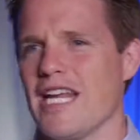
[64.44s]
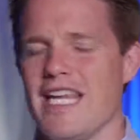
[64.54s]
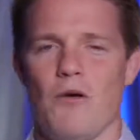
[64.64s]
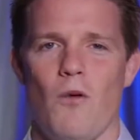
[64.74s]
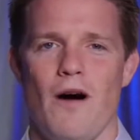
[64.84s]
should I
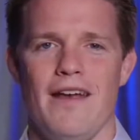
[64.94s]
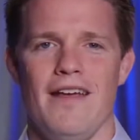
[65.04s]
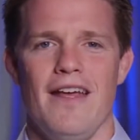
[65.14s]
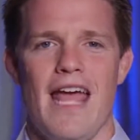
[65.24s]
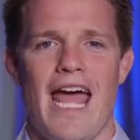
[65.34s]
get one?
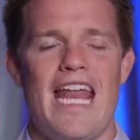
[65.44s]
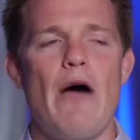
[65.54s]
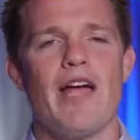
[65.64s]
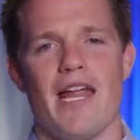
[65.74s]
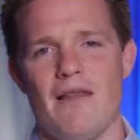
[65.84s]
And
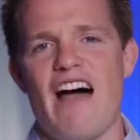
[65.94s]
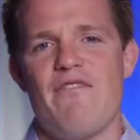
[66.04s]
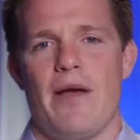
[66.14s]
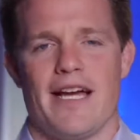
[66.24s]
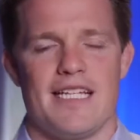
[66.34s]
now we kind of laugh
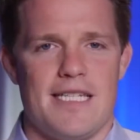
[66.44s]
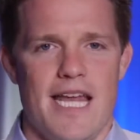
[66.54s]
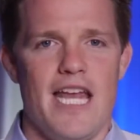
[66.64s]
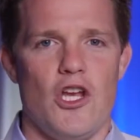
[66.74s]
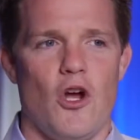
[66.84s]
about that because today,